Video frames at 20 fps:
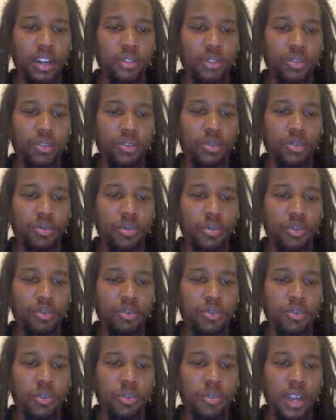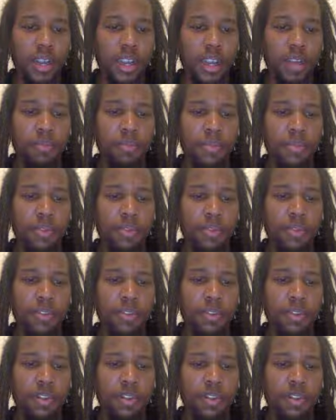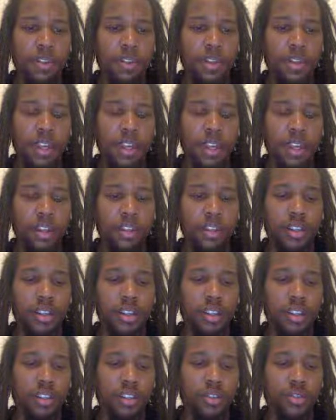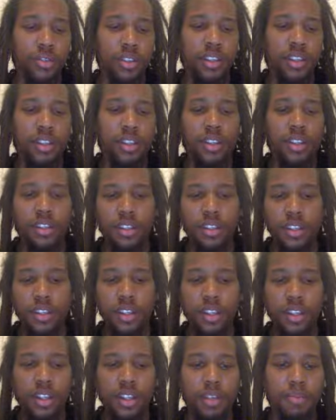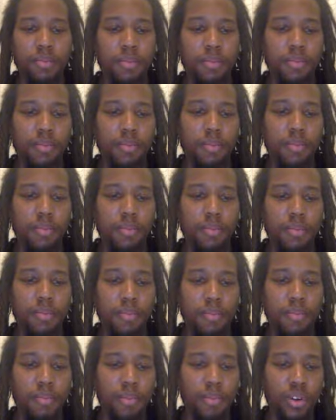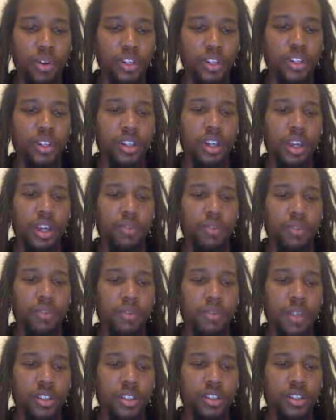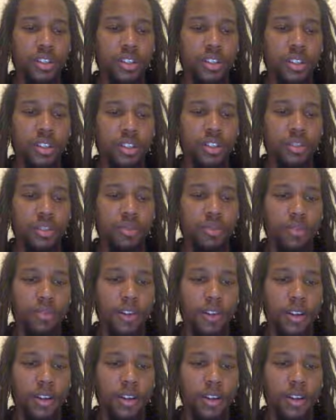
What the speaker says: through the rooms map and get those keys, and then end up pushing every message into